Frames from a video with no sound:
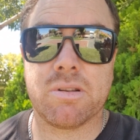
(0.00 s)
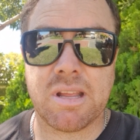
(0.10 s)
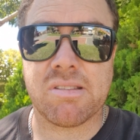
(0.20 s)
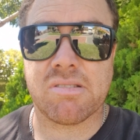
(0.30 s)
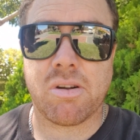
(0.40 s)

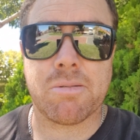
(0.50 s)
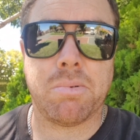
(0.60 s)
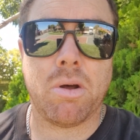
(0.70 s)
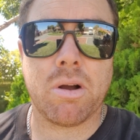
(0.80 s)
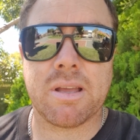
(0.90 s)
decent sized
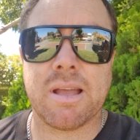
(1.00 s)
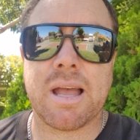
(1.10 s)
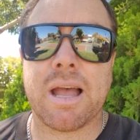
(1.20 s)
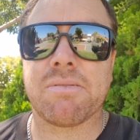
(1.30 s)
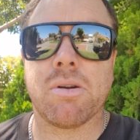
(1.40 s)
block.
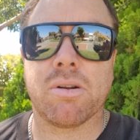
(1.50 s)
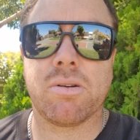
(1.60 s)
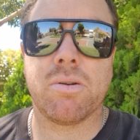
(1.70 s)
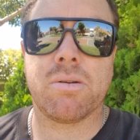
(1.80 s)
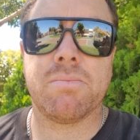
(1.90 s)
It's got
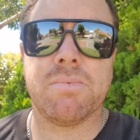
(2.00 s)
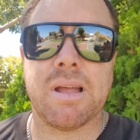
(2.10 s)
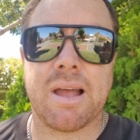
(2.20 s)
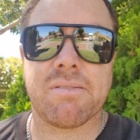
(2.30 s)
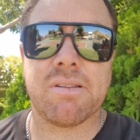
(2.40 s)

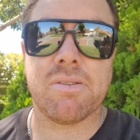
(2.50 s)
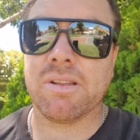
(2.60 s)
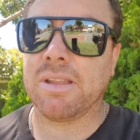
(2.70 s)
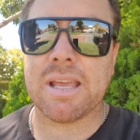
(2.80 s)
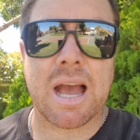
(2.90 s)

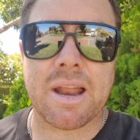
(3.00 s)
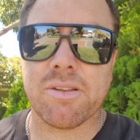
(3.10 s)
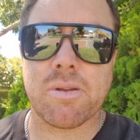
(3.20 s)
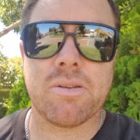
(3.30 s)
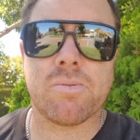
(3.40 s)
the yard
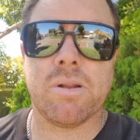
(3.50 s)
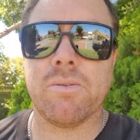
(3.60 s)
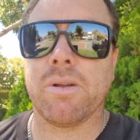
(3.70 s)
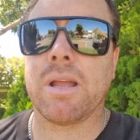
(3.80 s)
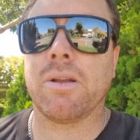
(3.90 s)
is really
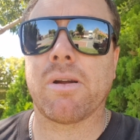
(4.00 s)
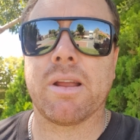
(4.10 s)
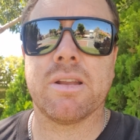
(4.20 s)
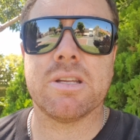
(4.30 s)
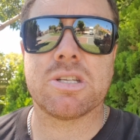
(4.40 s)

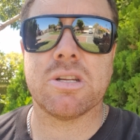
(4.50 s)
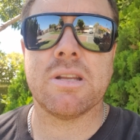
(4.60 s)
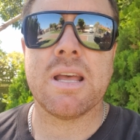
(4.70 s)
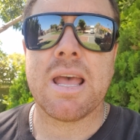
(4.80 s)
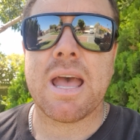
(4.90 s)
great
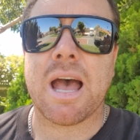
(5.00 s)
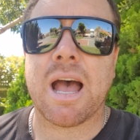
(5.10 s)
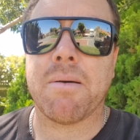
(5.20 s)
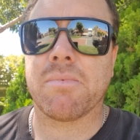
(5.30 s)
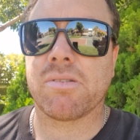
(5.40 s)
condition.
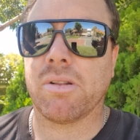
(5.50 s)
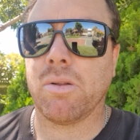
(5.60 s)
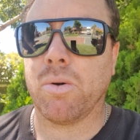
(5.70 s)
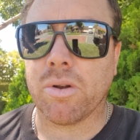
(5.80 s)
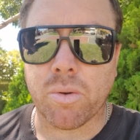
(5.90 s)
So the
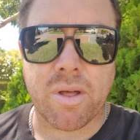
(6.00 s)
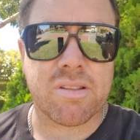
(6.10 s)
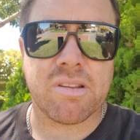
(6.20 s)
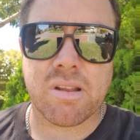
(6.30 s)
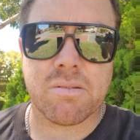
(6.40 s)
lawn and all
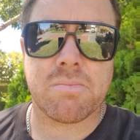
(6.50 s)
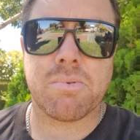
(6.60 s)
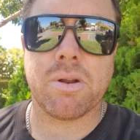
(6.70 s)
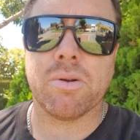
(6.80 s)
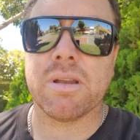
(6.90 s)
that's in
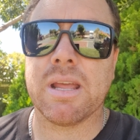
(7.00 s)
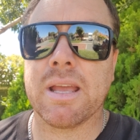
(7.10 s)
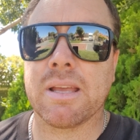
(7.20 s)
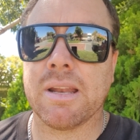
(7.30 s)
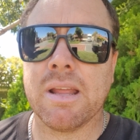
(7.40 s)
pretty good
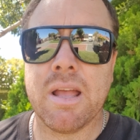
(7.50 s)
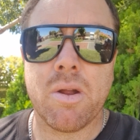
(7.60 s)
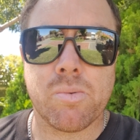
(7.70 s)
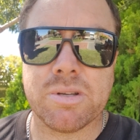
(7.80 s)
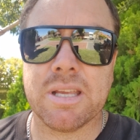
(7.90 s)
nick, and
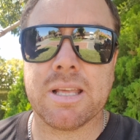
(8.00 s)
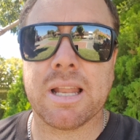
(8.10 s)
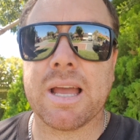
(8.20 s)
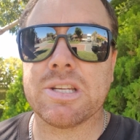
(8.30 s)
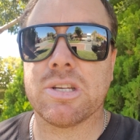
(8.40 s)

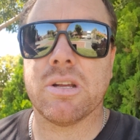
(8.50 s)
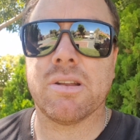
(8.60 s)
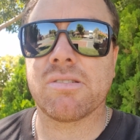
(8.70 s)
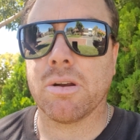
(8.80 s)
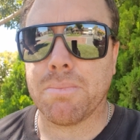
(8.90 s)
reticulation.
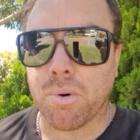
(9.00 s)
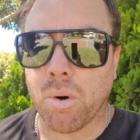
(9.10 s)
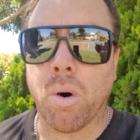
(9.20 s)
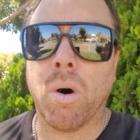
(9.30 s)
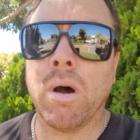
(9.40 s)
It's got a
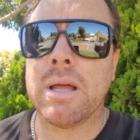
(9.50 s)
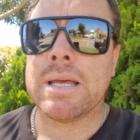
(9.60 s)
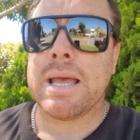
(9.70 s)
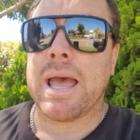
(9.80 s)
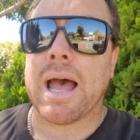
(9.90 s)
bore.
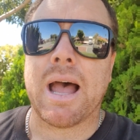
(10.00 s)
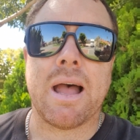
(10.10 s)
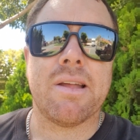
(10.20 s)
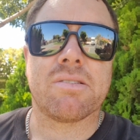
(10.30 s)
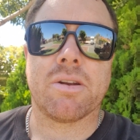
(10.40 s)

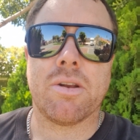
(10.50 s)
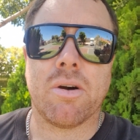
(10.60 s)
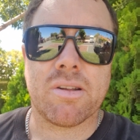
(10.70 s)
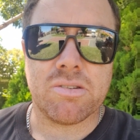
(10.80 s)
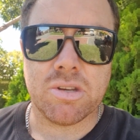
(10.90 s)
It's got a
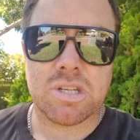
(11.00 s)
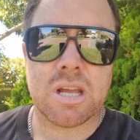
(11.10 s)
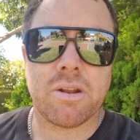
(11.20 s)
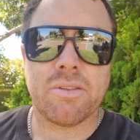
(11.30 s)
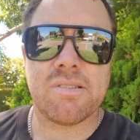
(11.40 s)
nice new
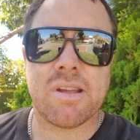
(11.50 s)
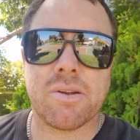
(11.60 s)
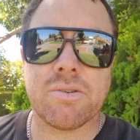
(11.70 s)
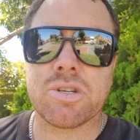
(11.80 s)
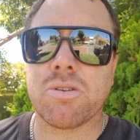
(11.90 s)
shed on the
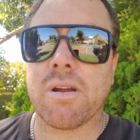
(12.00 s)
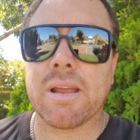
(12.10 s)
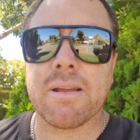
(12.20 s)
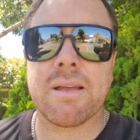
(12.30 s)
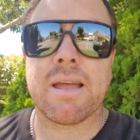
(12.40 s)
secondary
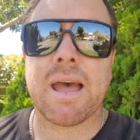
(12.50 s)
street,